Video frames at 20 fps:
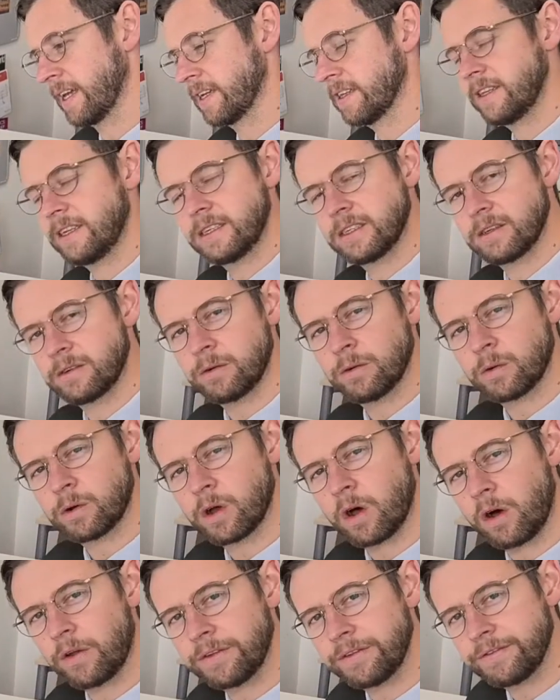These are all
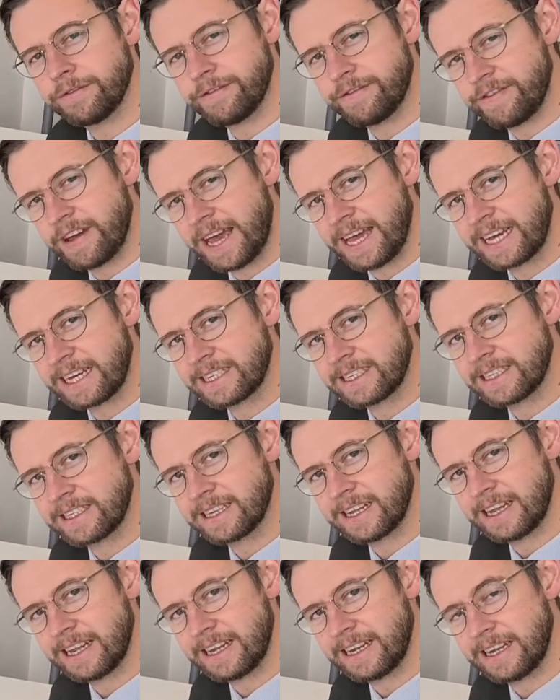convex
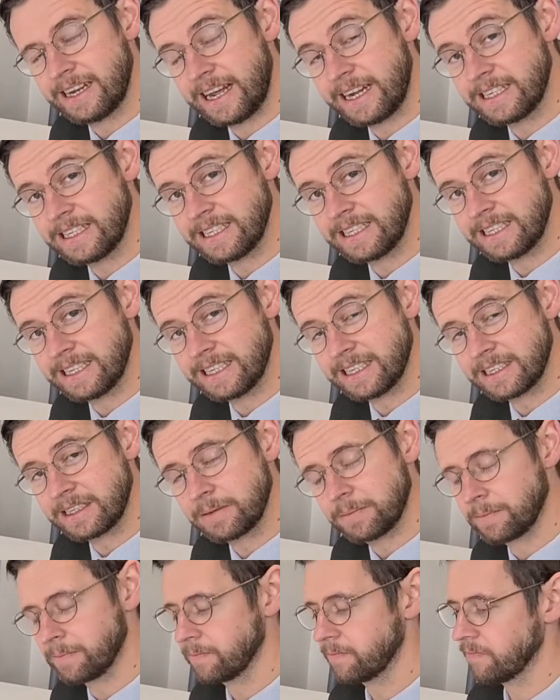lenses.
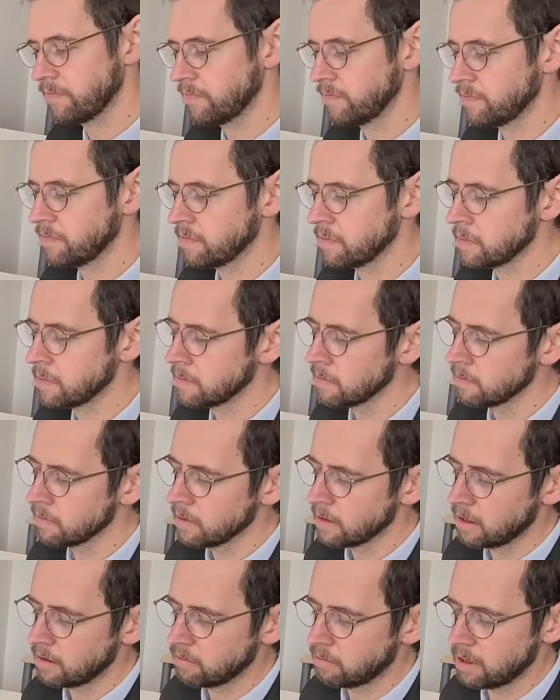
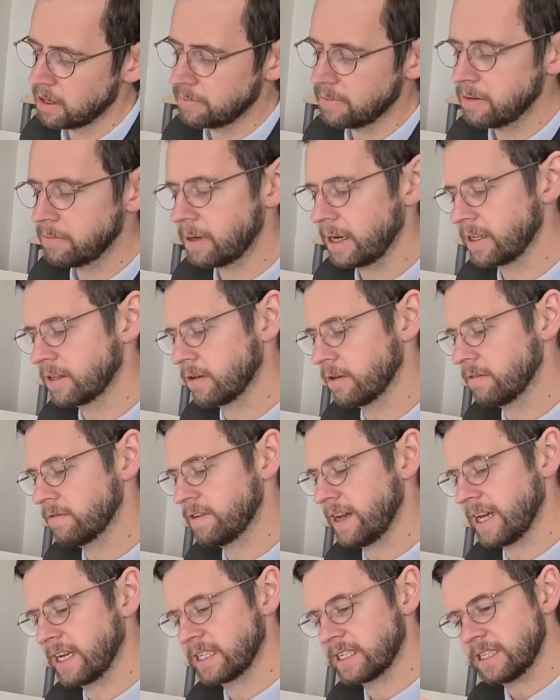And what I mean by
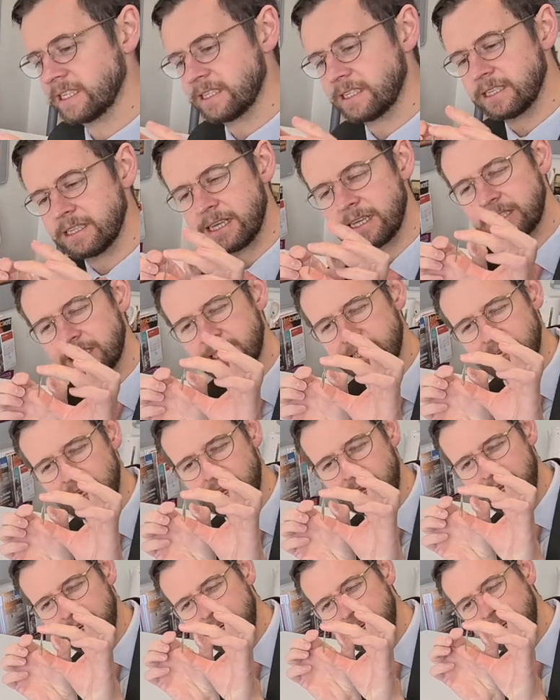convex is that they're
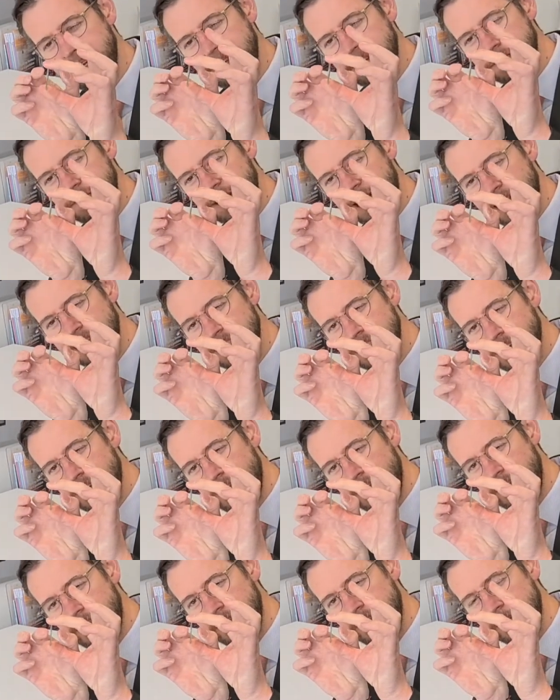slightly fatter
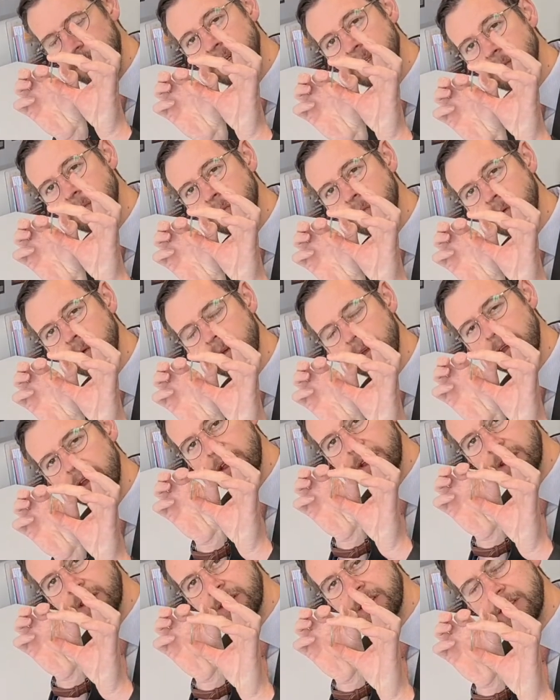in the middle
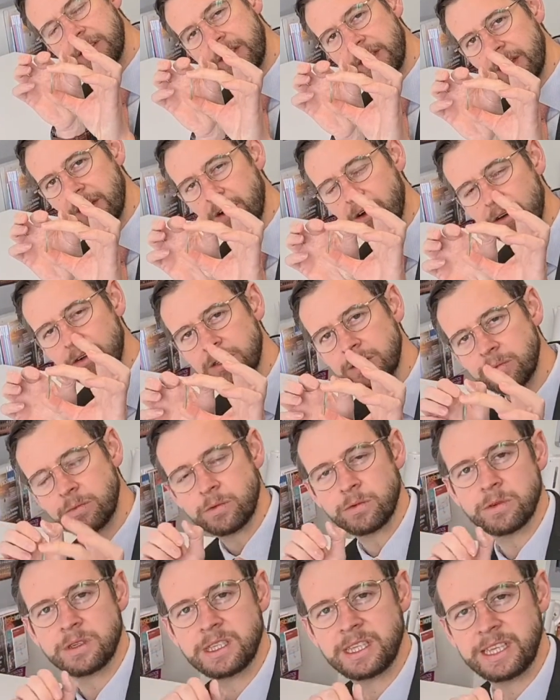than they are
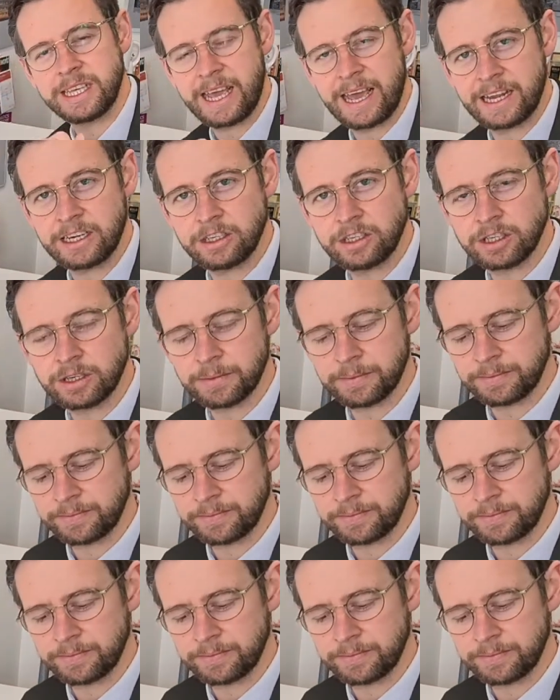towards the edge.